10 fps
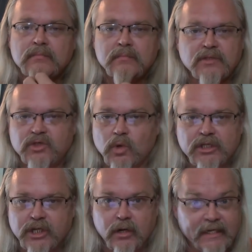
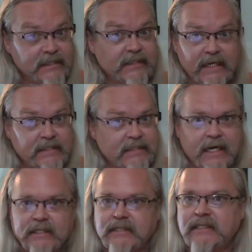storage areas 6
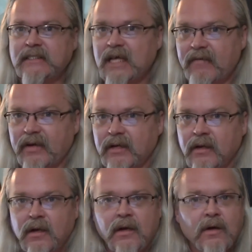and 7,
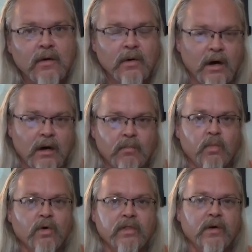
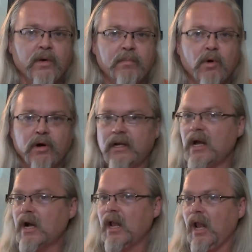where the reported
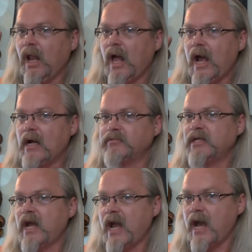
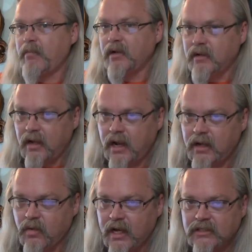collapse happened
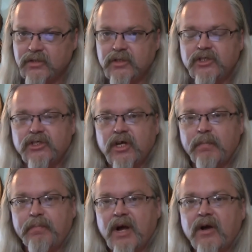anyway. So they're just going
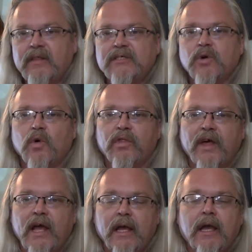to bury this whole
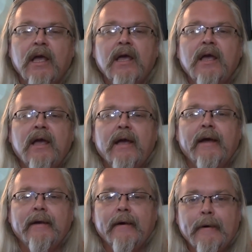thing and